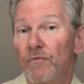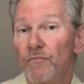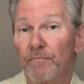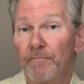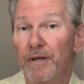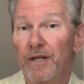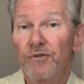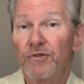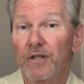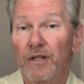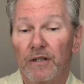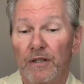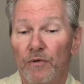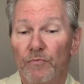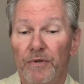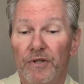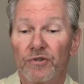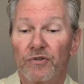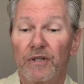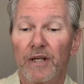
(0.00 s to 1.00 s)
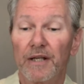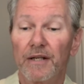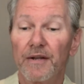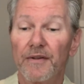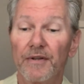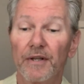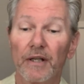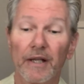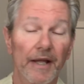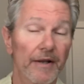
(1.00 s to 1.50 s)
We stayed
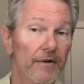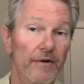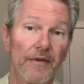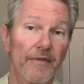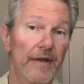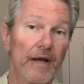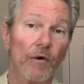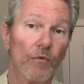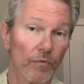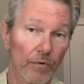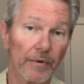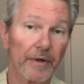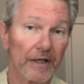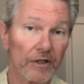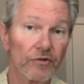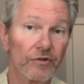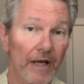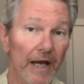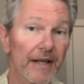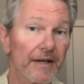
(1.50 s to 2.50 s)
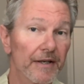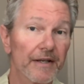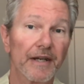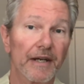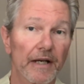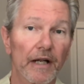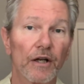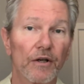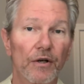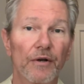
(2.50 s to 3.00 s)
in the letter that we're excited
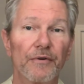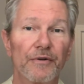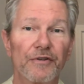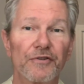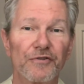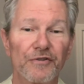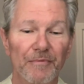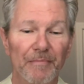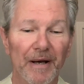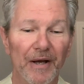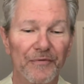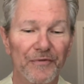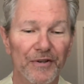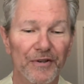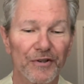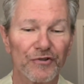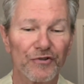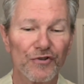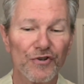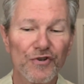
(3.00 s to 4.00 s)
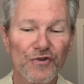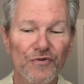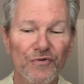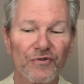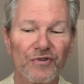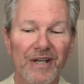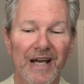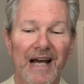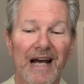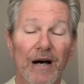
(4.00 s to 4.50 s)
and encouraged about this
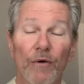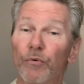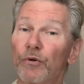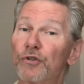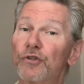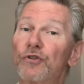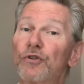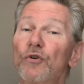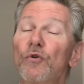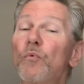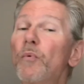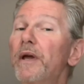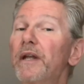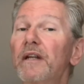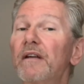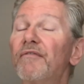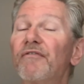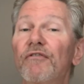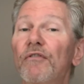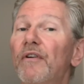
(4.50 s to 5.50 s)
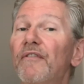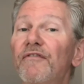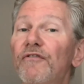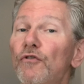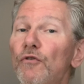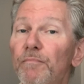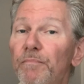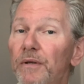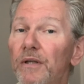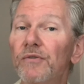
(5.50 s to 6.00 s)
news. We're still waiting for a
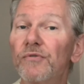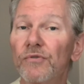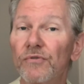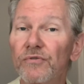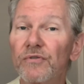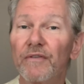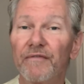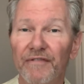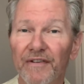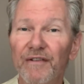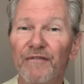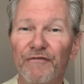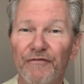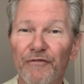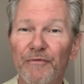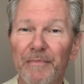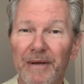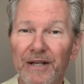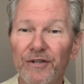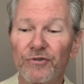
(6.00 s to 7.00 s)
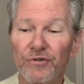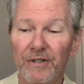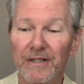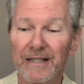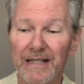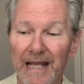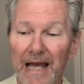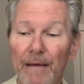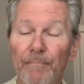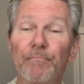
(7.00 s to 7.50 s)
few pieces of information
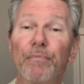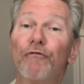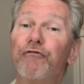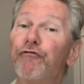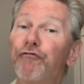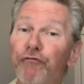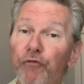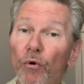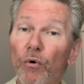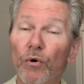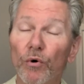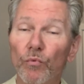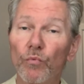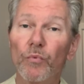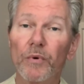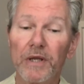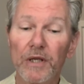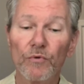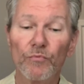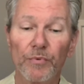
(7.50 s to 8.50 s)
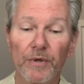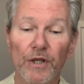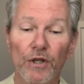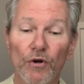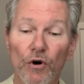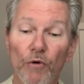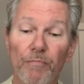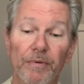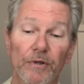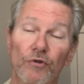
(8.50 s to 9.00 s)
yet before we
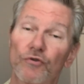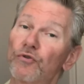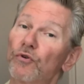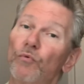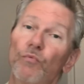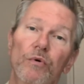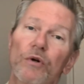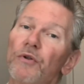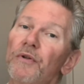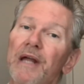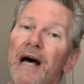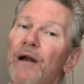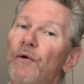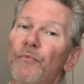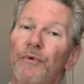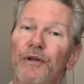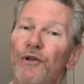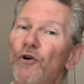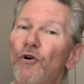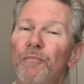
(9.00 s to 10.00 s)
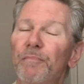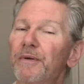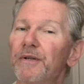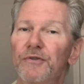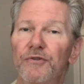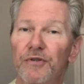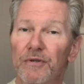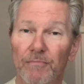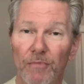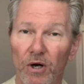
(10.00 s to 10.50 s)
reopen. So we'll not reopen
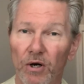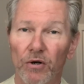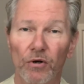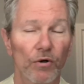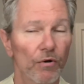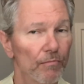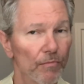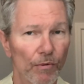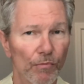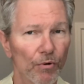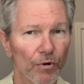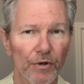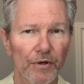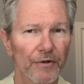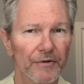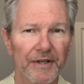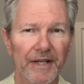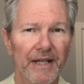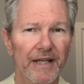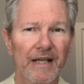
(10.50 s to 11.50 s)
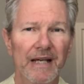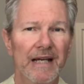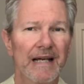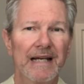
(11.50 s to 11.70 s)
tomorrow, Memorial Day